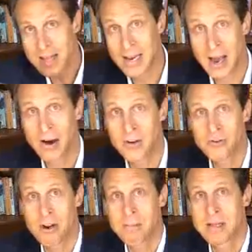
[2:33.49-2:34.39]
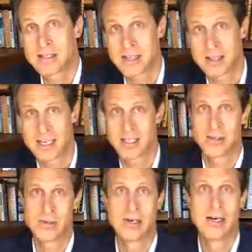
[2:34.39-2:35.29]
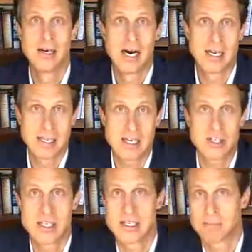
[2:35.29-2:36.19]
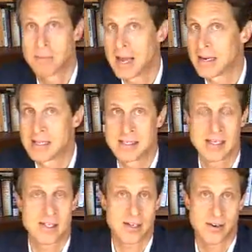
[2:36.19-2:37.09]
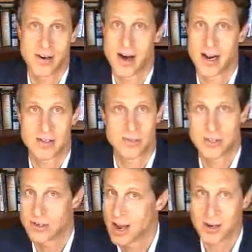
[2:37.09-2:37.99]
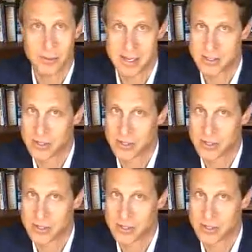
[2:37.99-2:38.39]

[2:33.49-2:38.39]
Now, other treatments can lead to addiction and dependence, things like narcotics, which are not great.